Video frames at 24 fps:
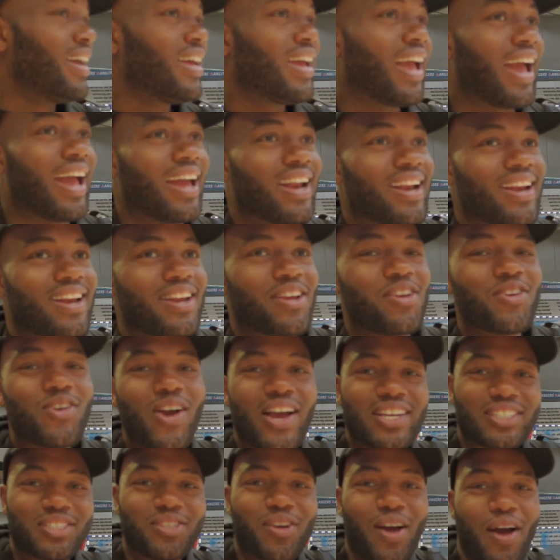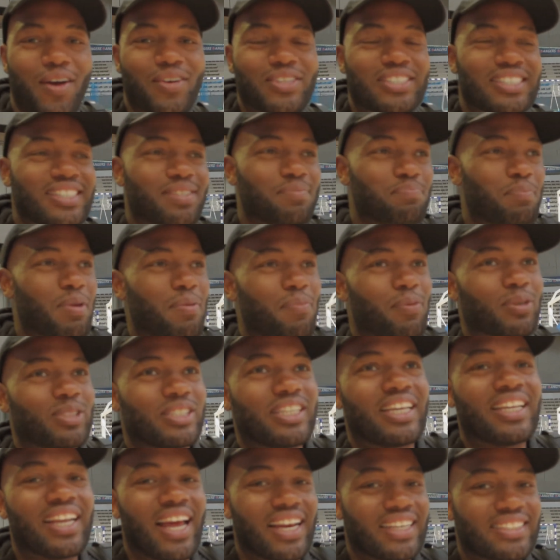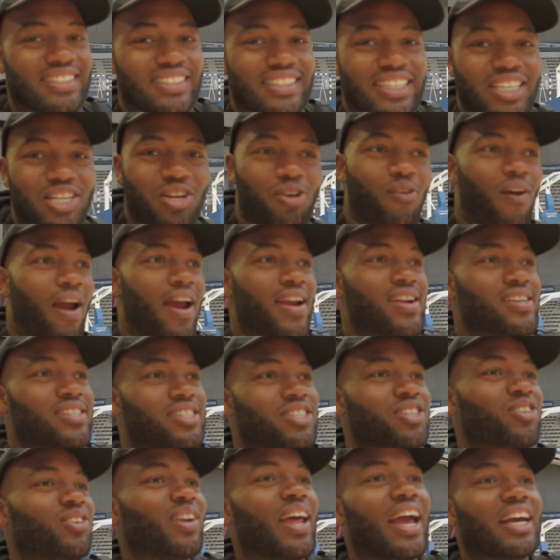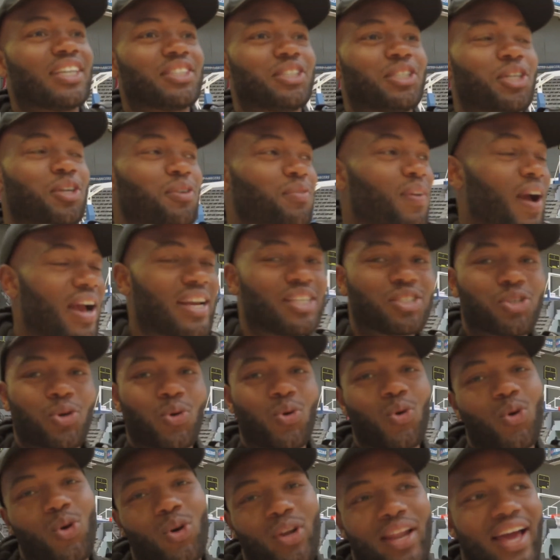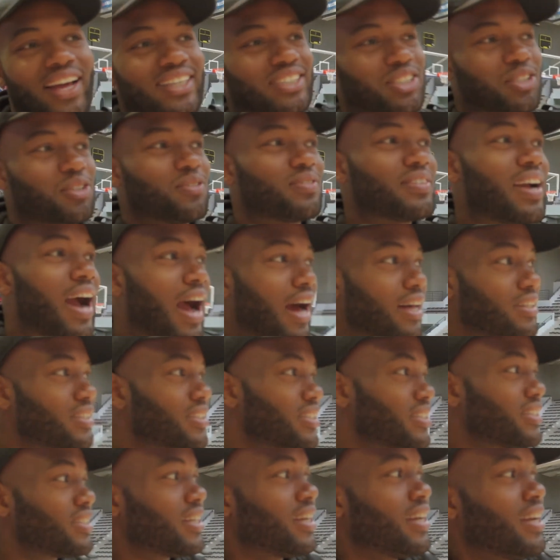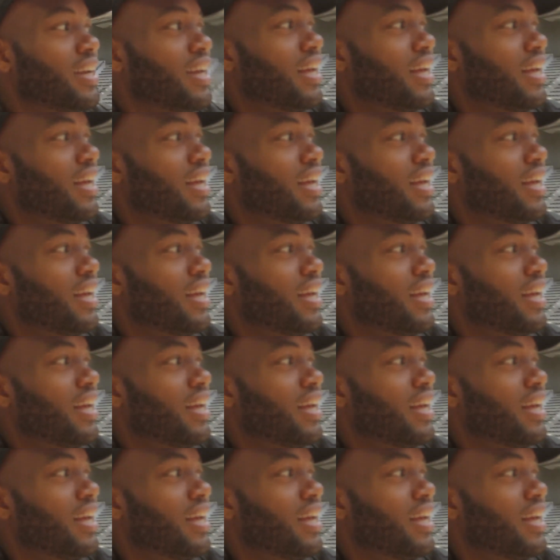And you guys know how people say like senioritis, your last year of high school, last year of college.